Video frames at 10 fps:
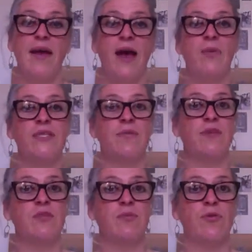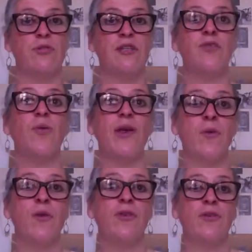and when something supports us, we
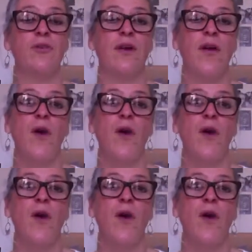call it good.